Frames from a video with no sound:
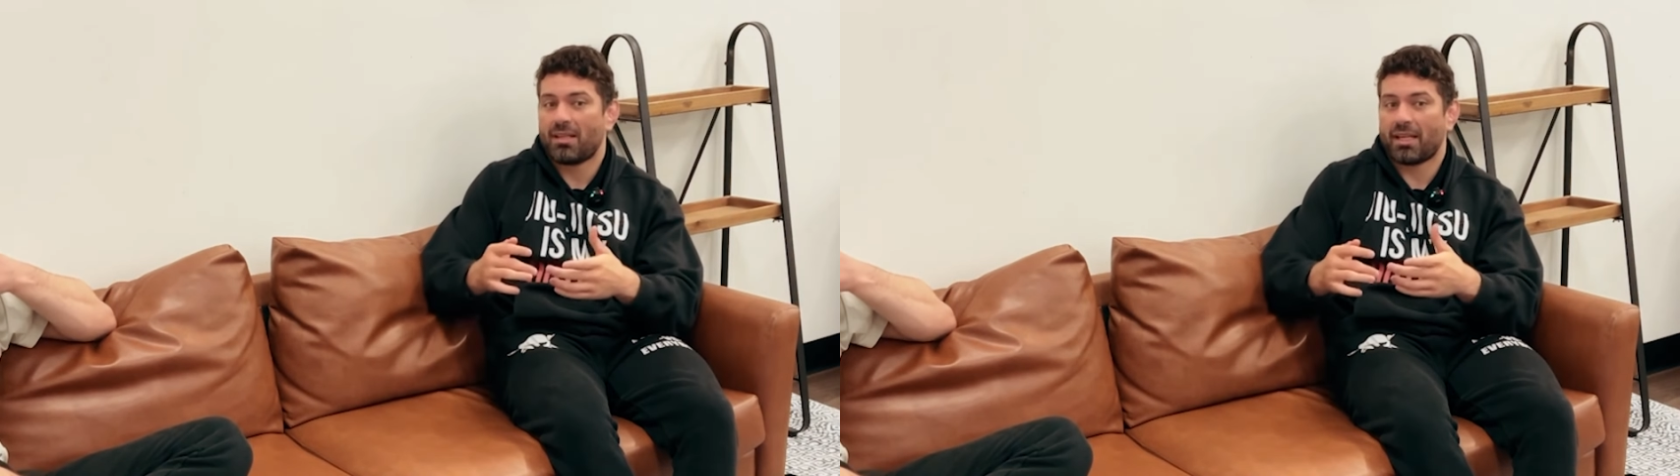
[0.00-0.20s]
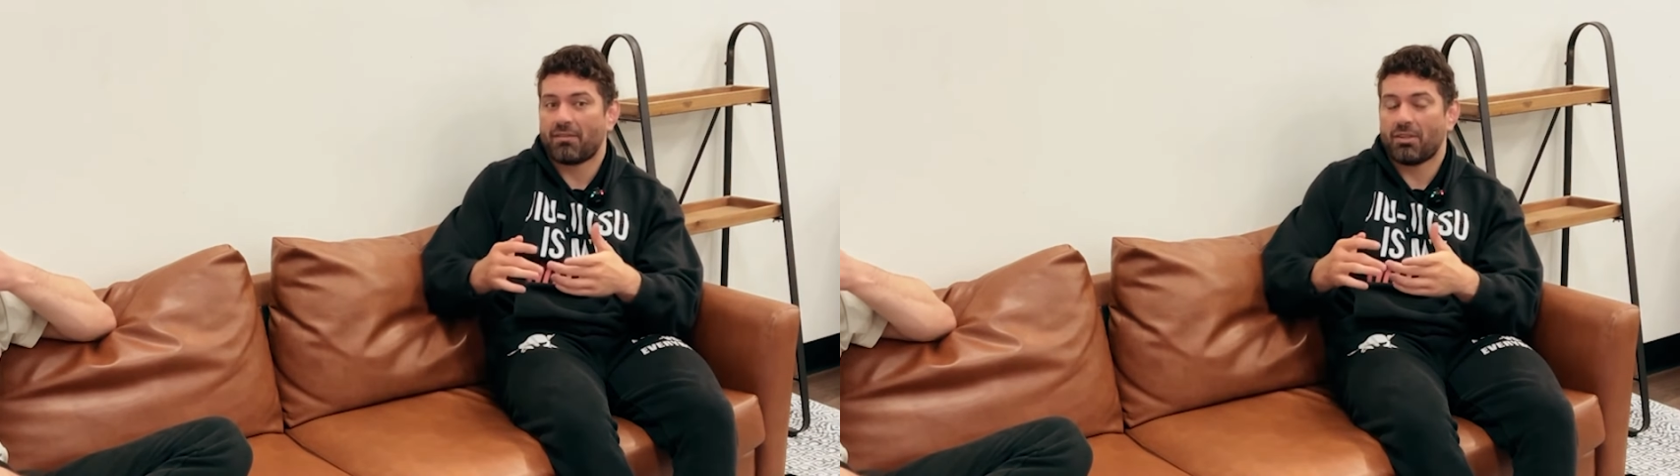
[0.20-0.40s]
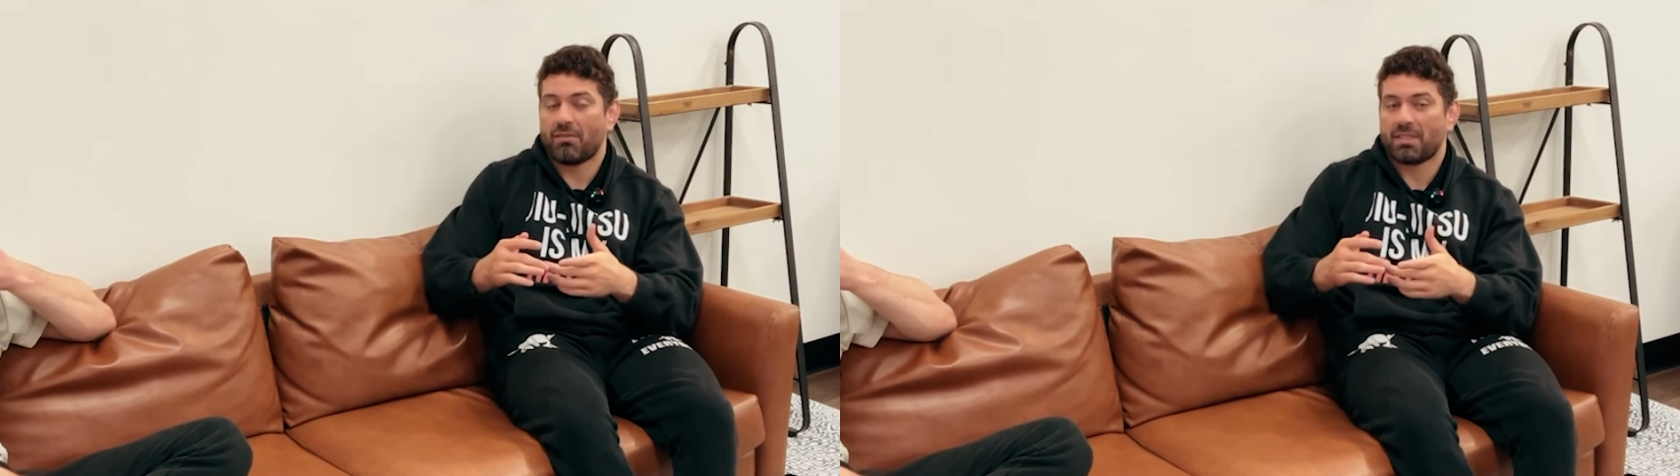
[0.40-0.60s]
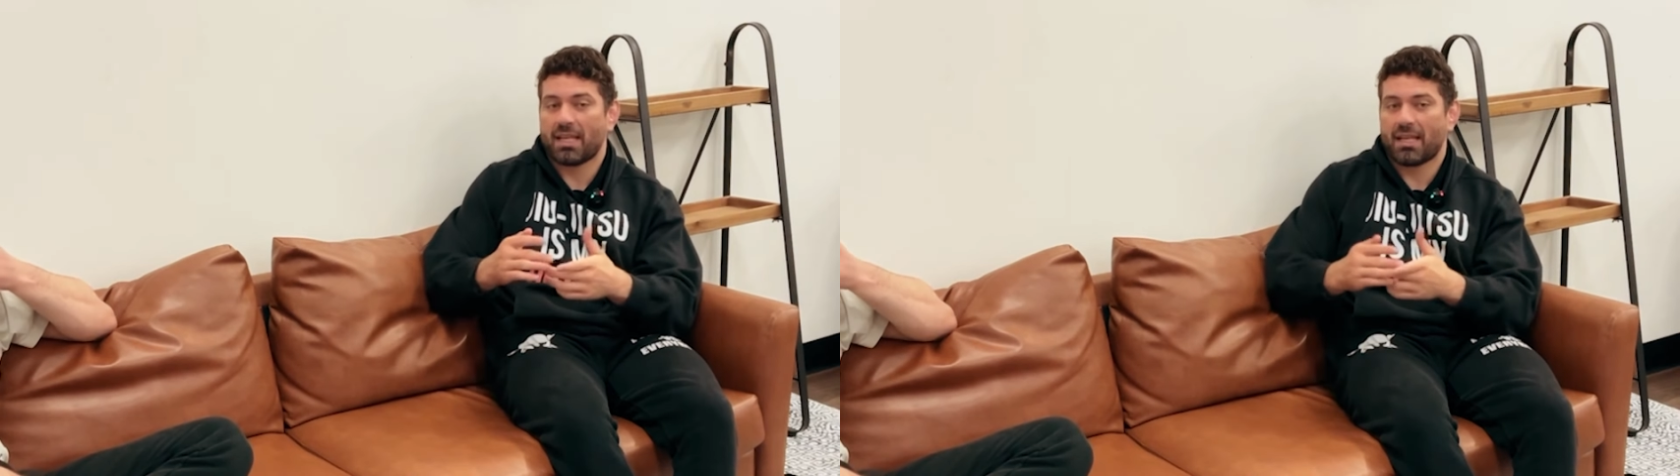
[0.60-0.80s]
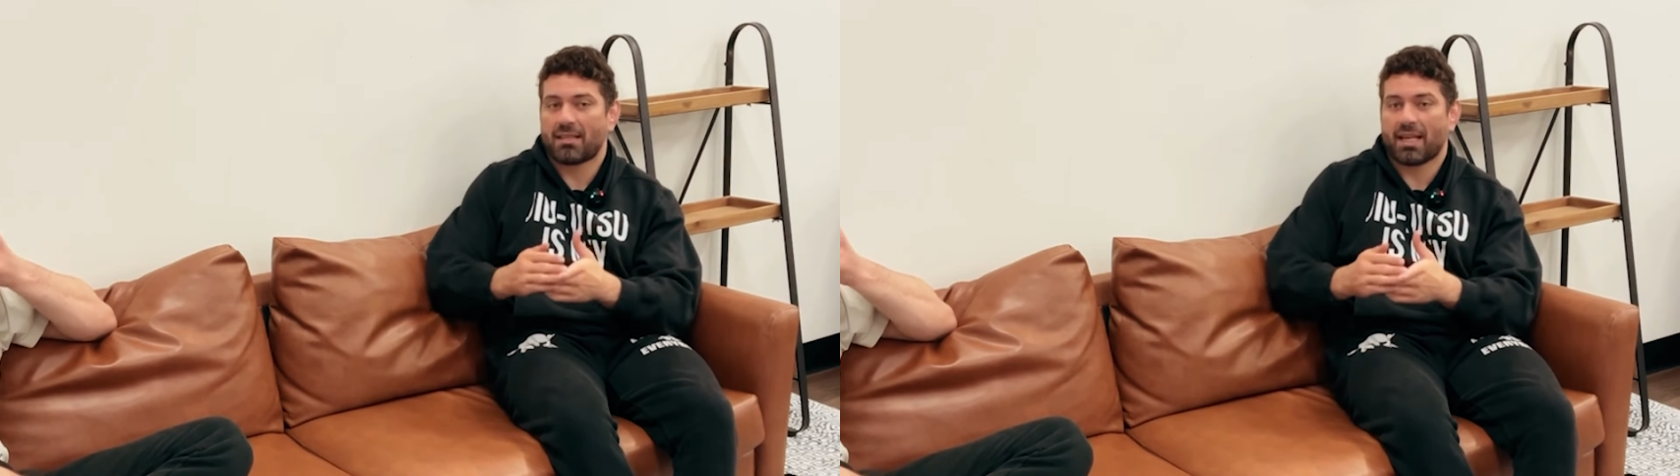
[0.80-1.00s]
Like if you even
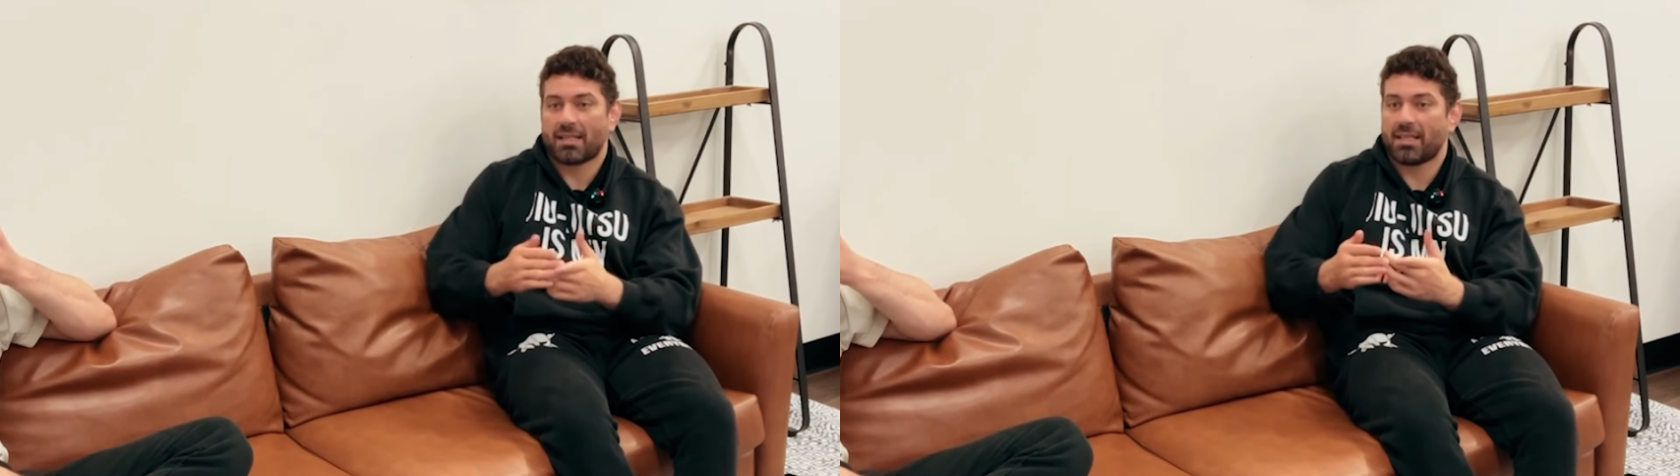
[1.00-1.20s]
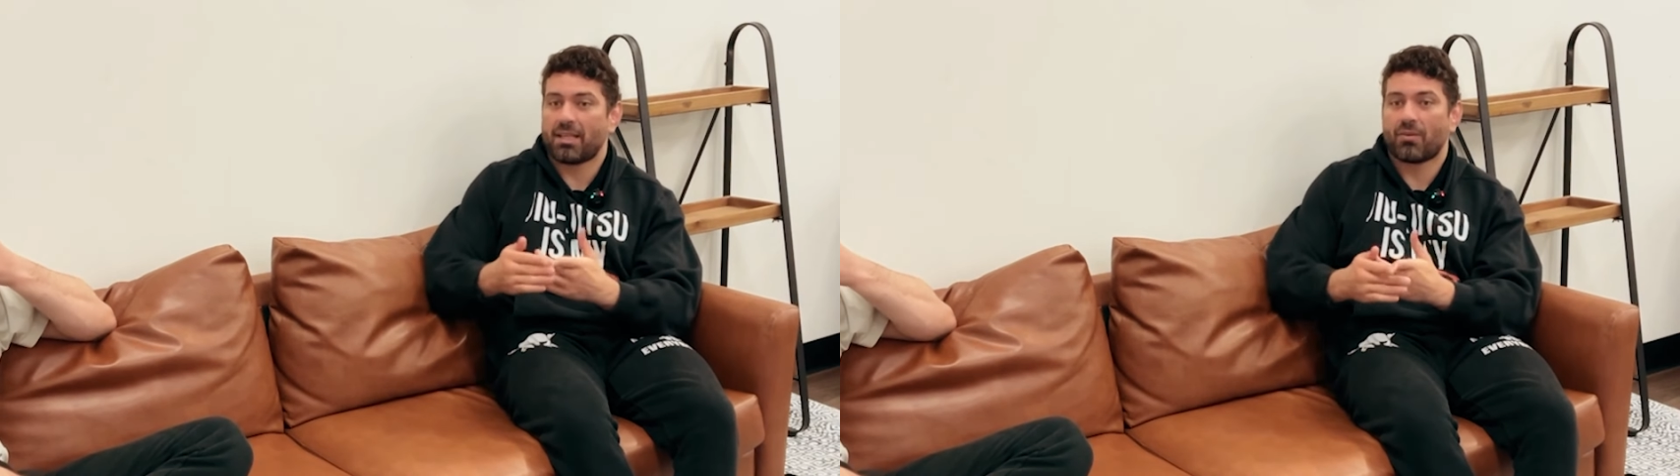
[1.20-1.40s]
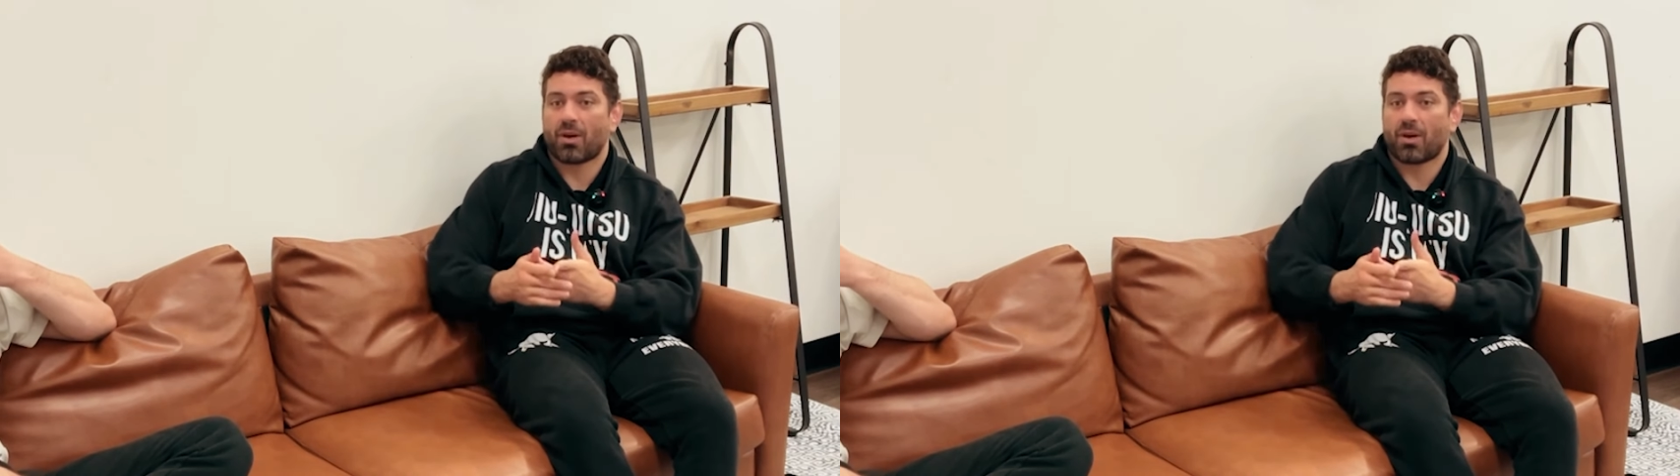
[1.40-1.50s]
take like Nicky